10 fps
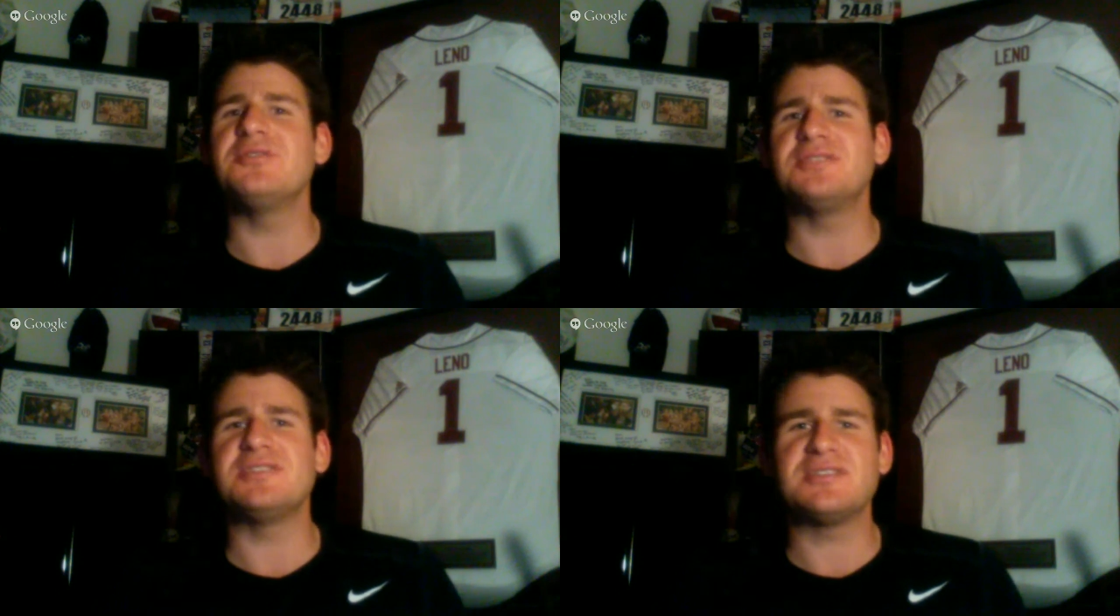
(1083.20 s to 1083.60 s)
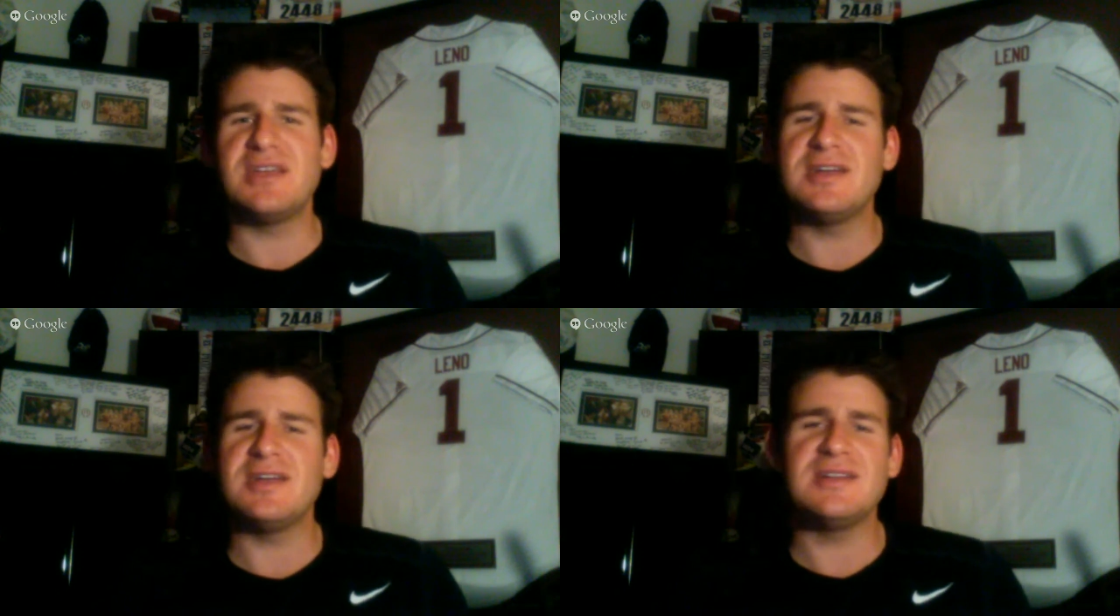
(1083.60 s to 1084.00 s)
and
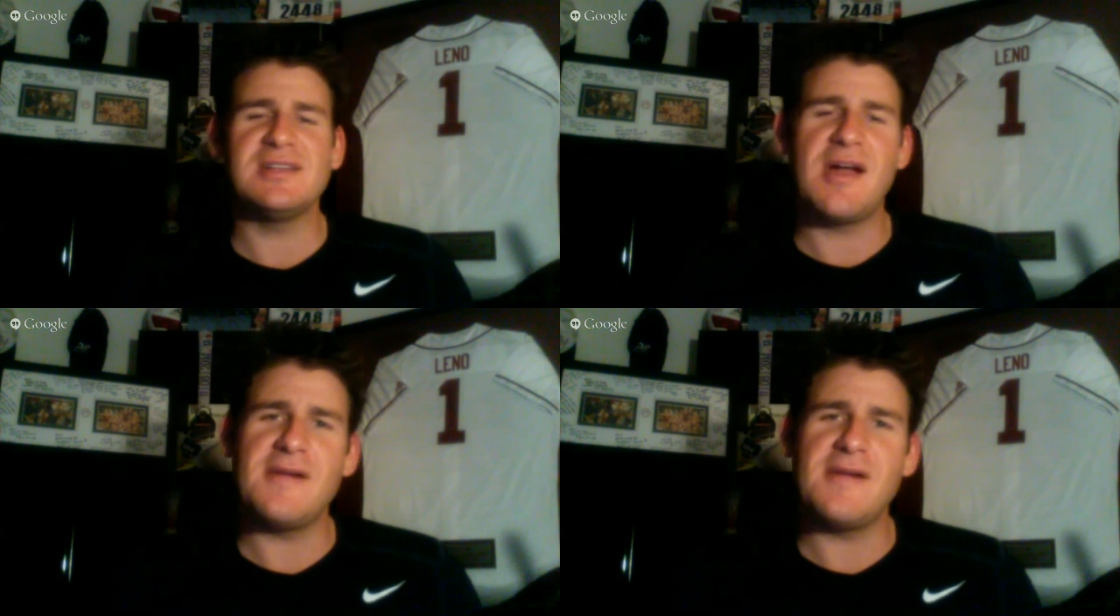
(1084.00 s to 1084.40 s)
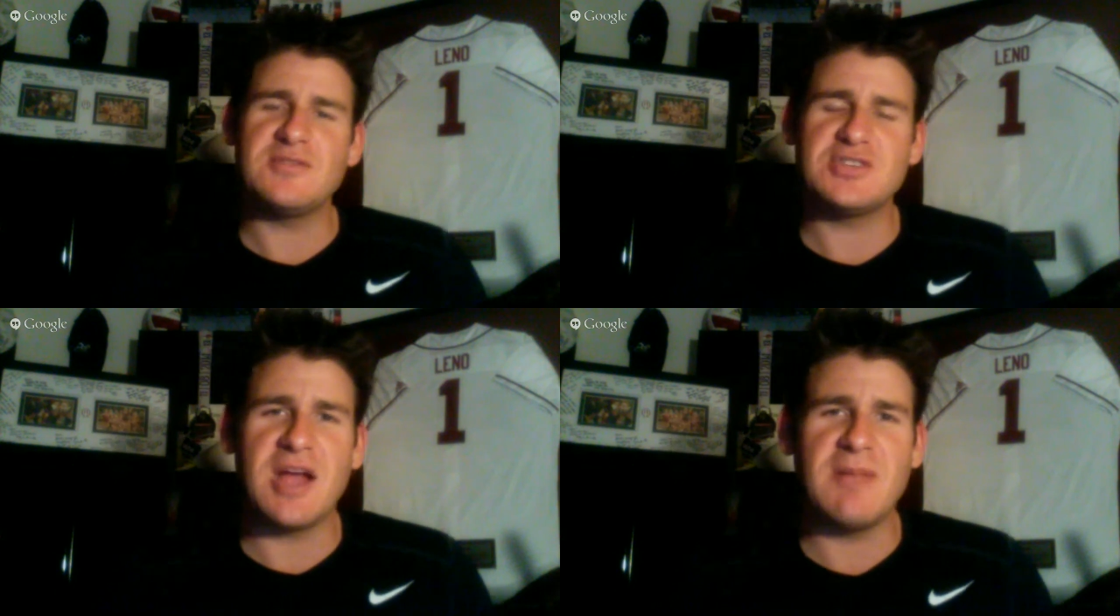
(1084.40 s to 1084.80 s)

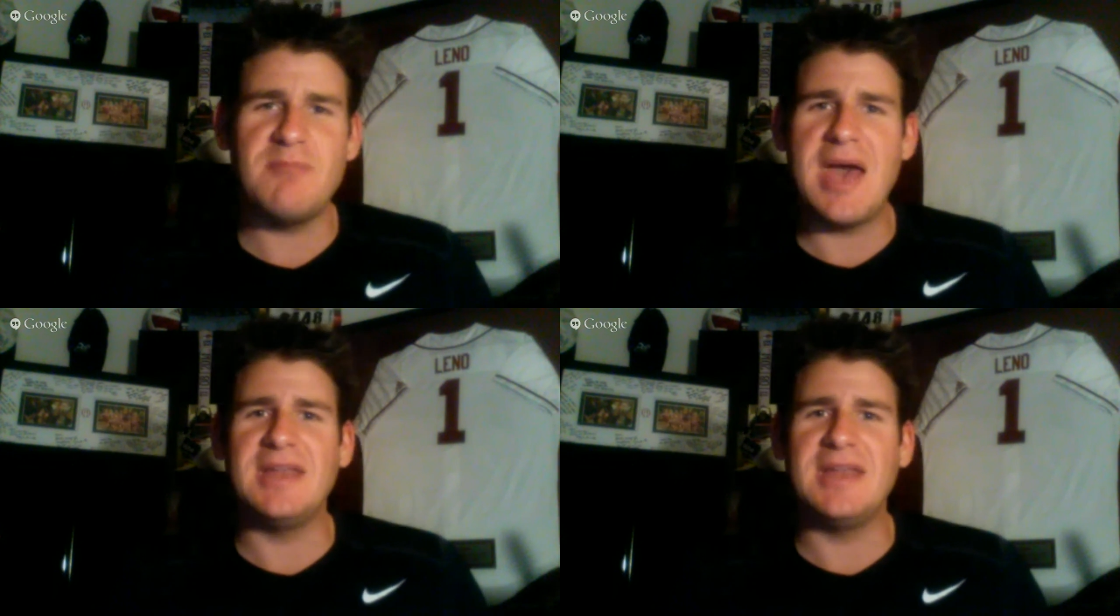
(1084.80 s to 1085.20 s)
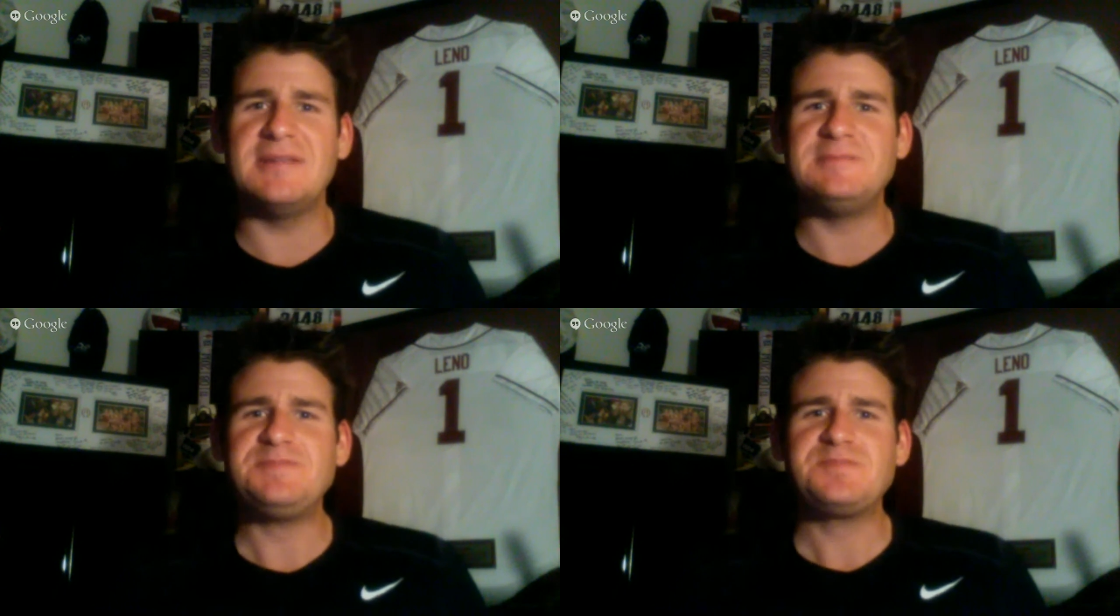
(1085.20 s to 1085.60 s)
stuntmen,
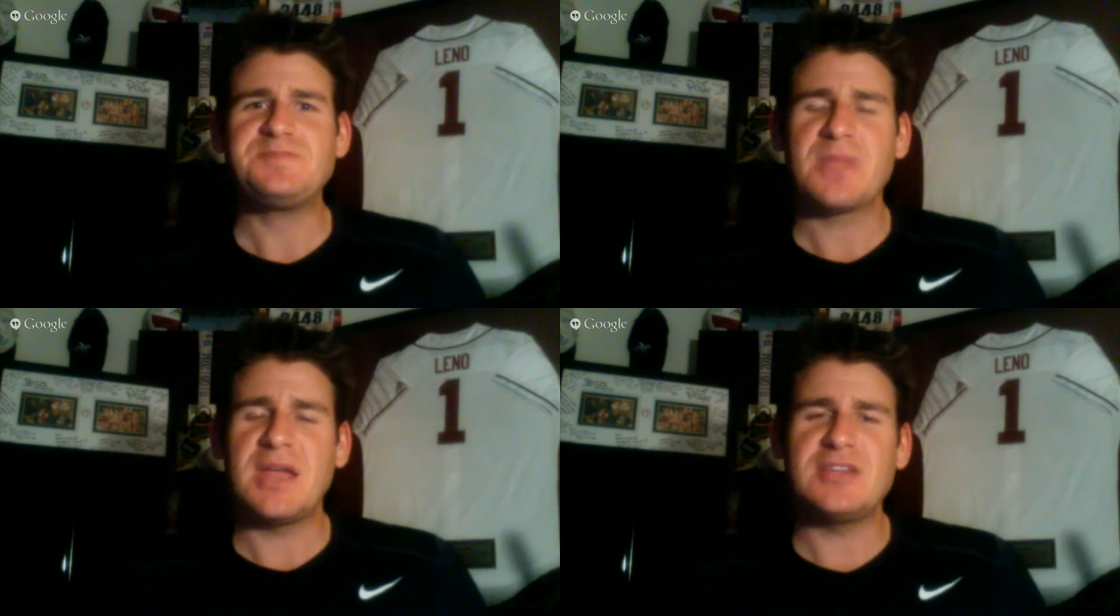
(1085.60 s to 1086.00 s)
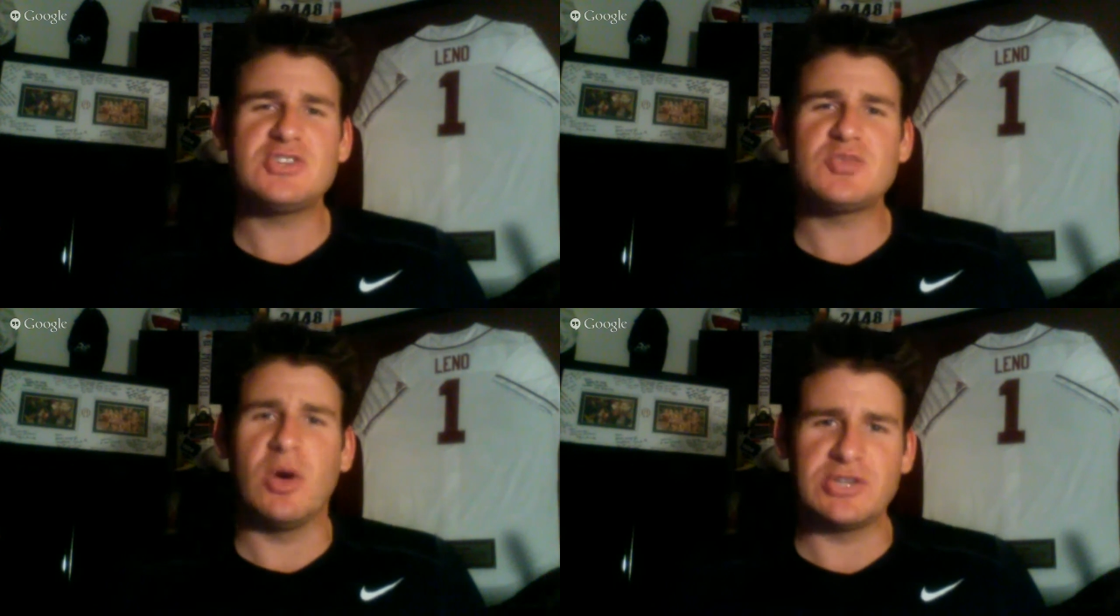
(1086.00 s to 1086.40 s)
and it
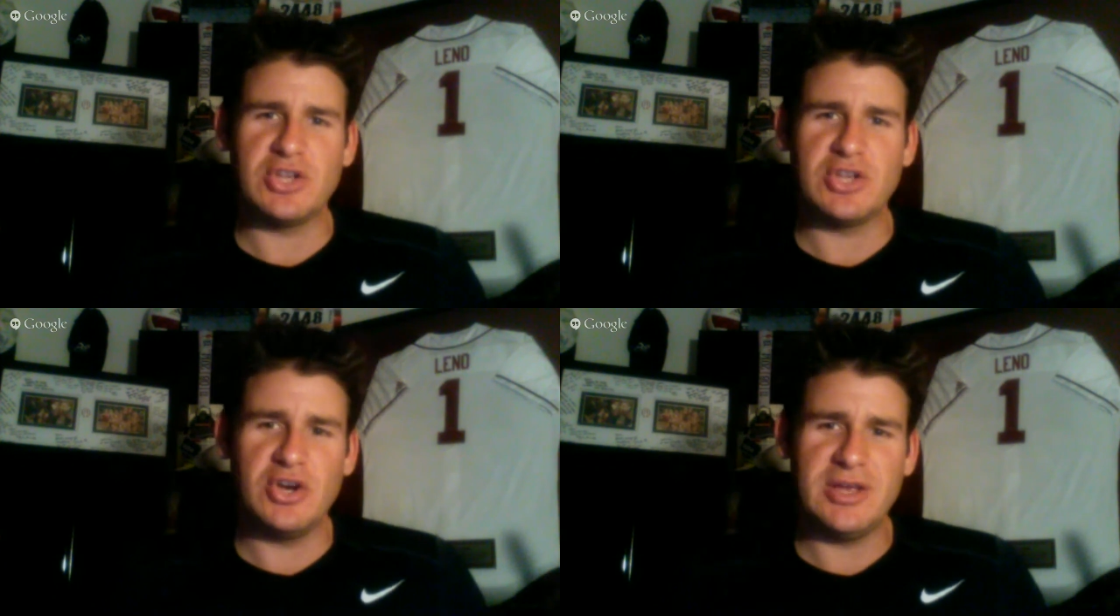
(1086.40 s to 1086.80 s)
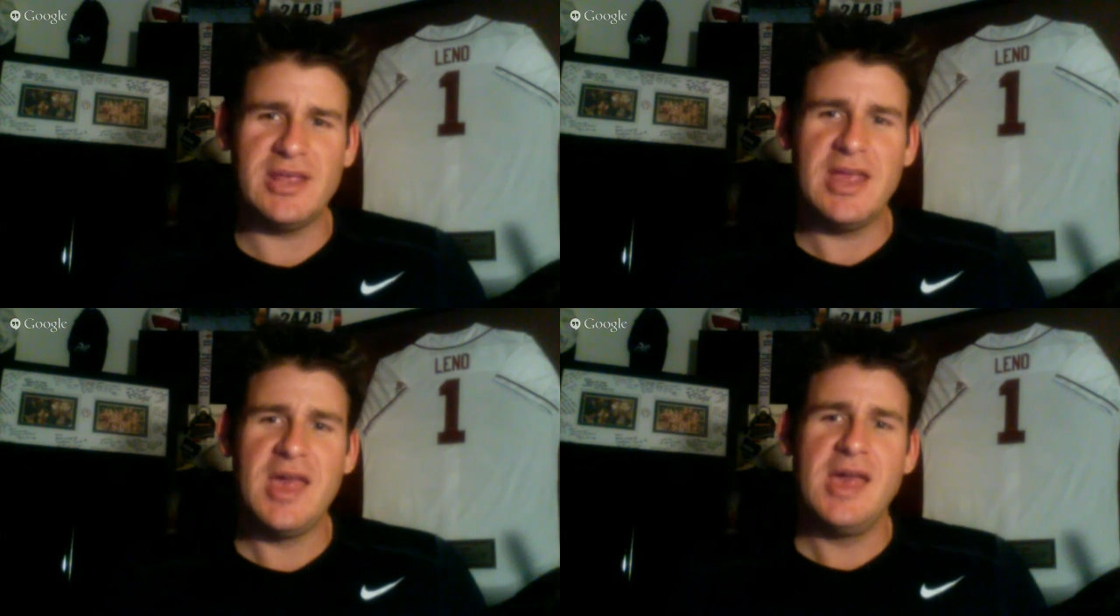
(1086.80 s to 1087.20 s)
just wasn't good.